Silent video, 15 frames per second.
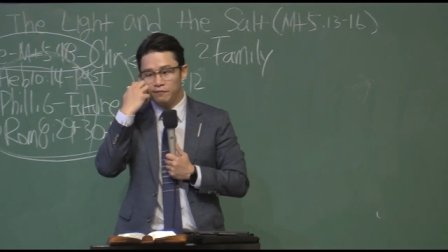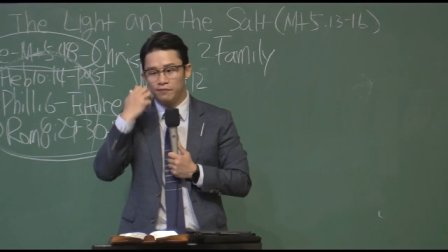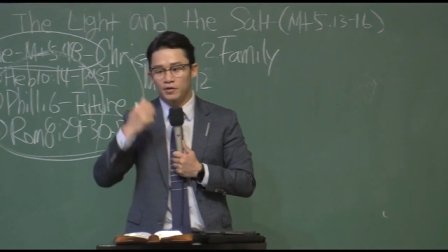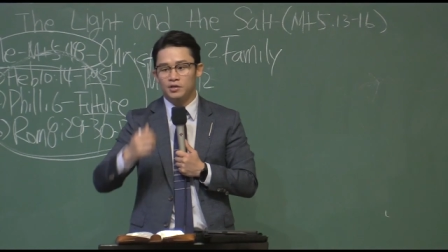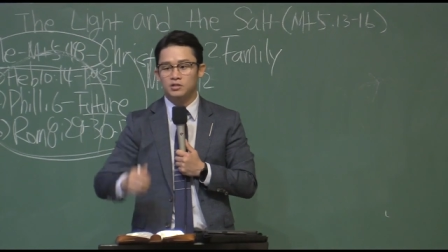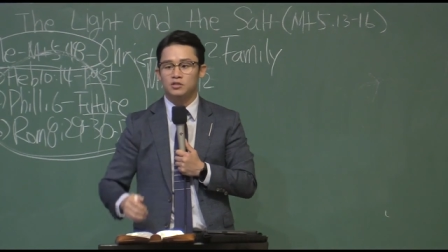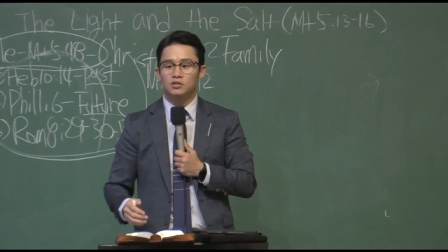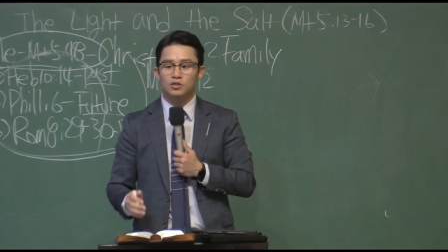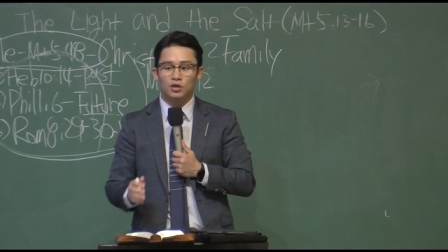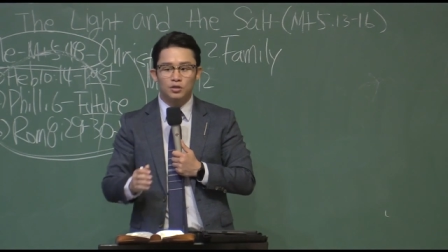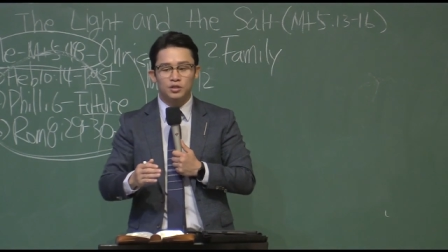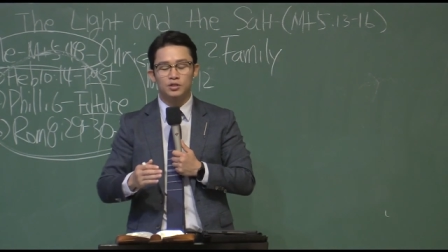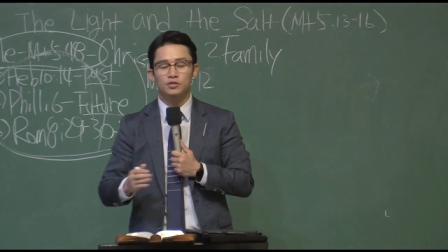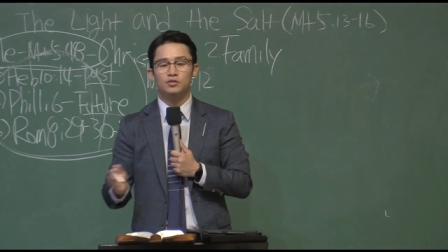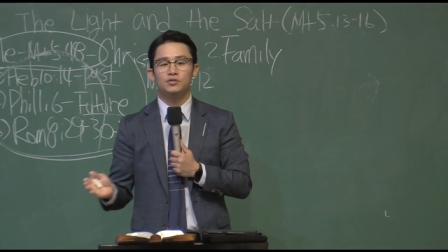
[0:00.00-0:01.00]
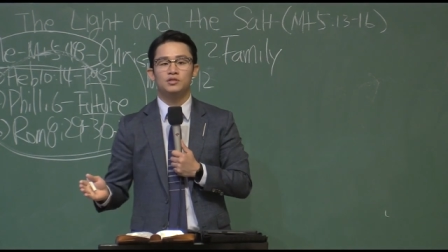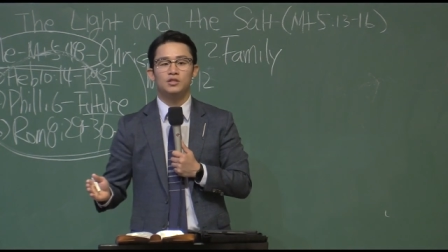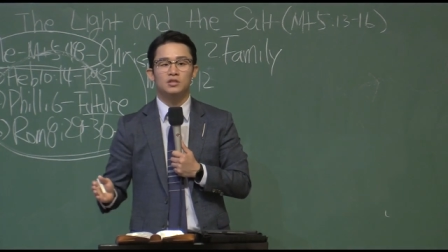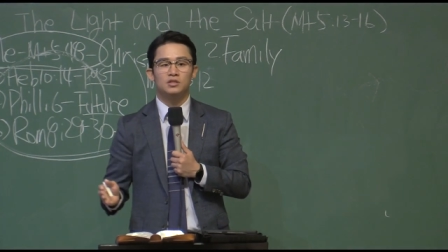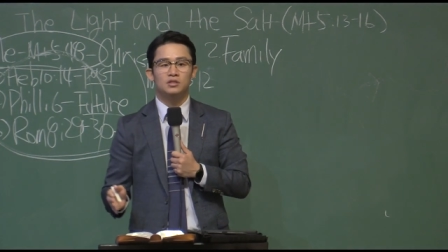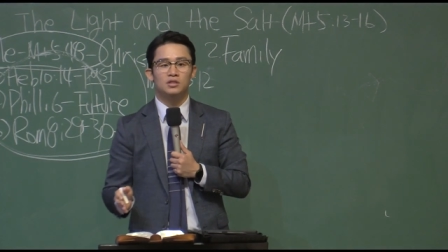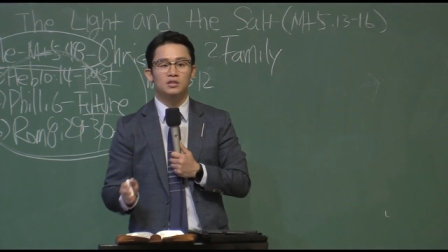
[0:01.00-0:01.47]
verse 13 to
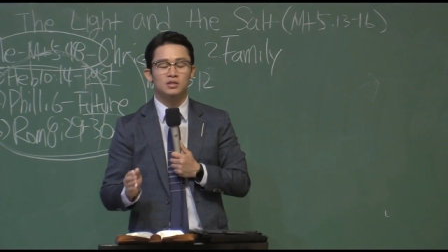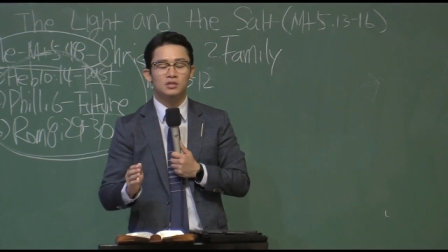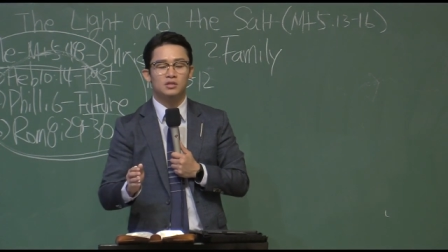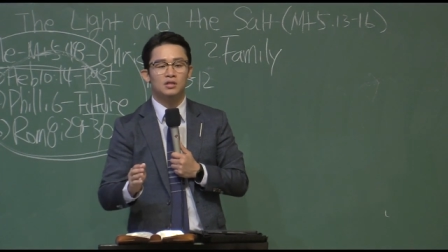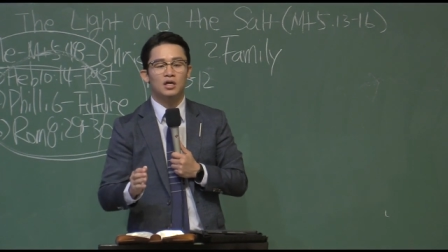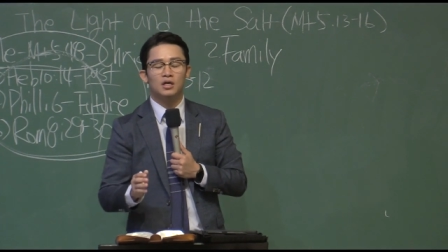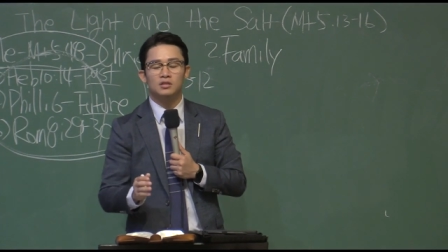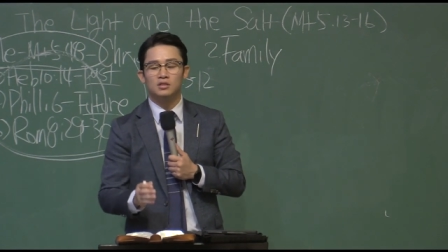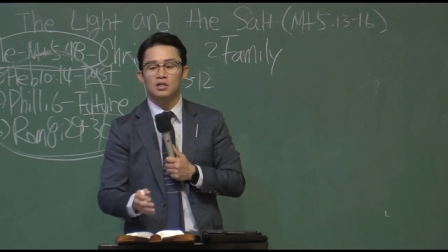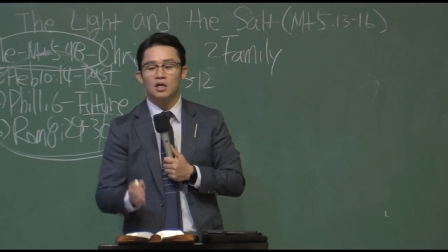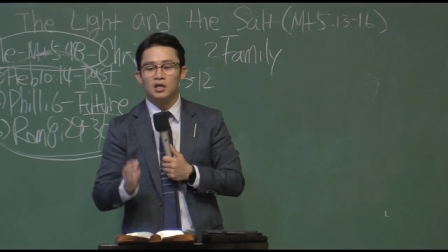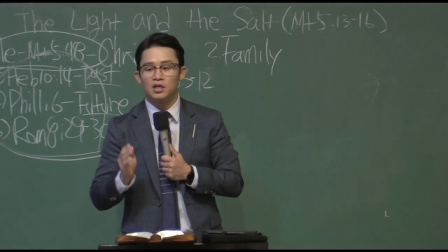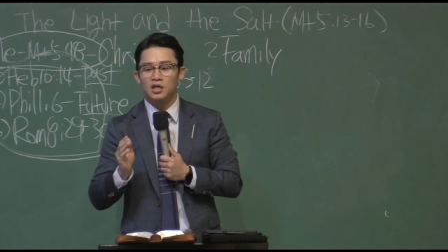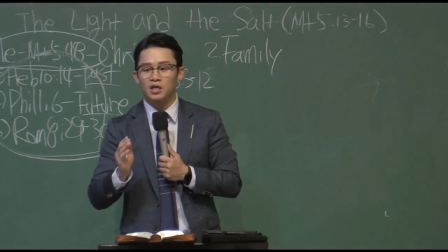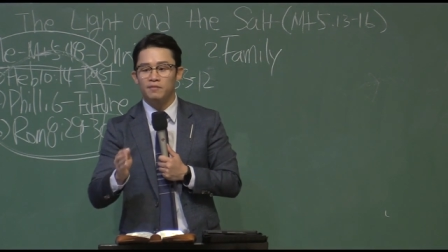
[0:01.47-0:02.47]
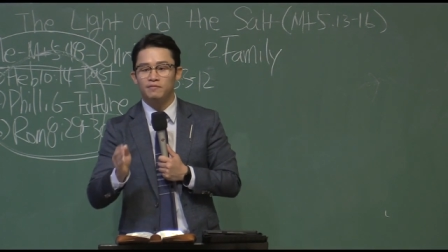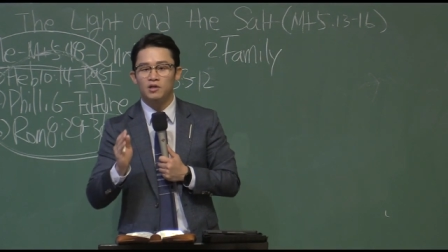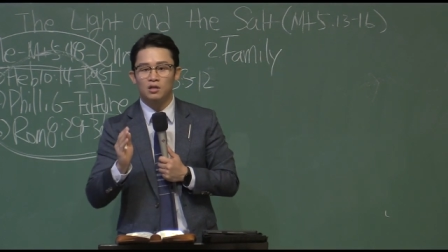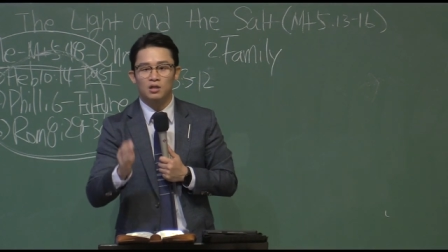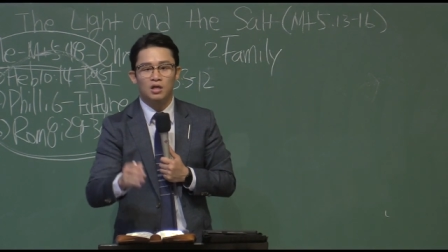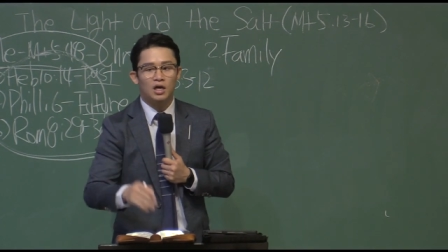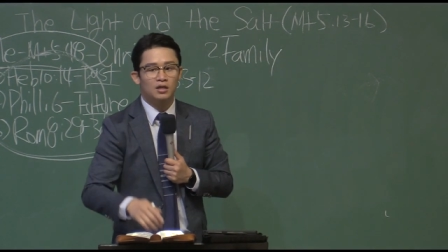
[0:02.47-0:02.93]
16, it says, Give the
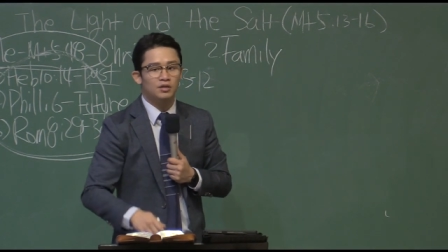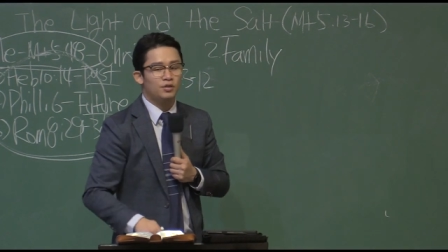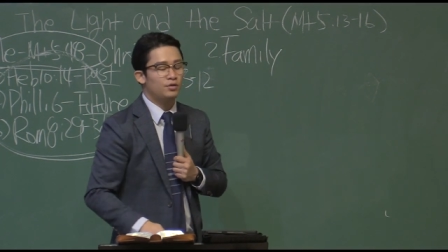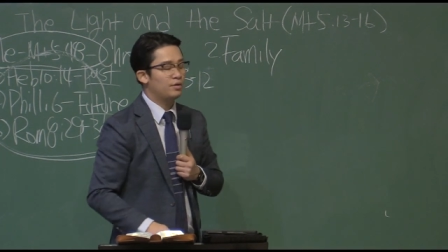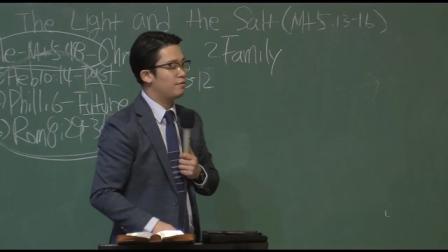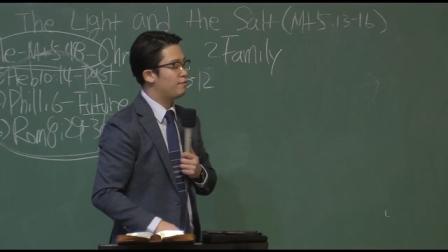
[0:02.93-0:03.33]
light to your